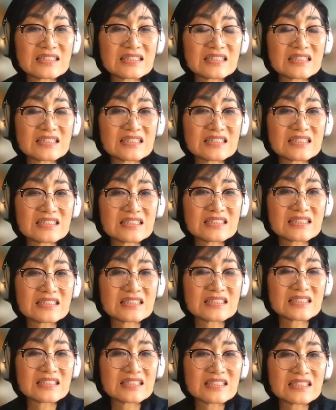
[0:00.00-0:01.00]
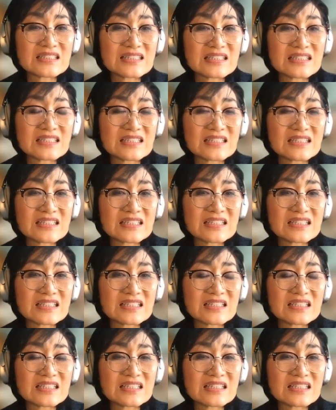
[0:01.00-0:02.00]

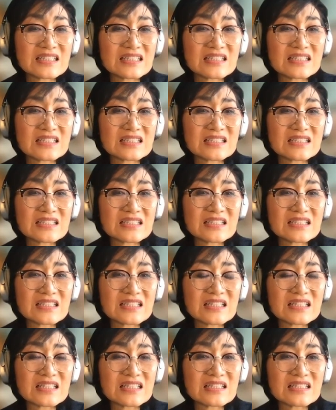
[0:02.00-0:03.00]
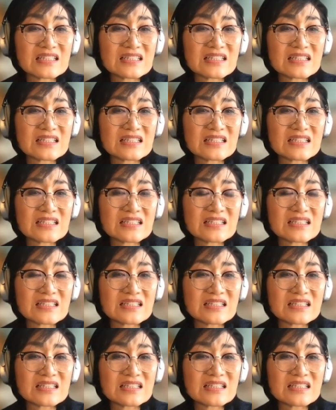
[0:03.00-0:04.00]

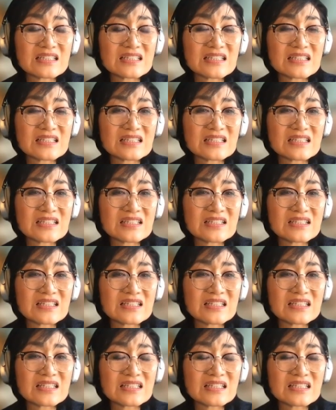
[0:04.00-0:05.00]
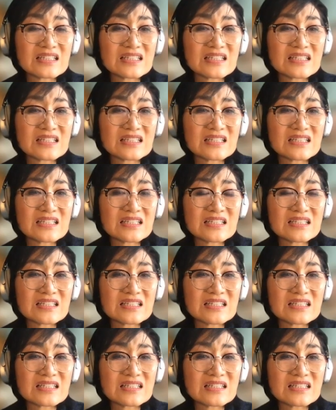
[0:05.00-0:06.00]

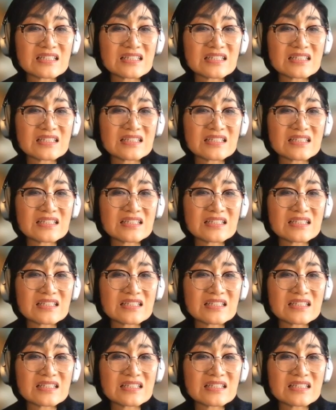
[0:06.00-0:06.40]
The person shown says nothing.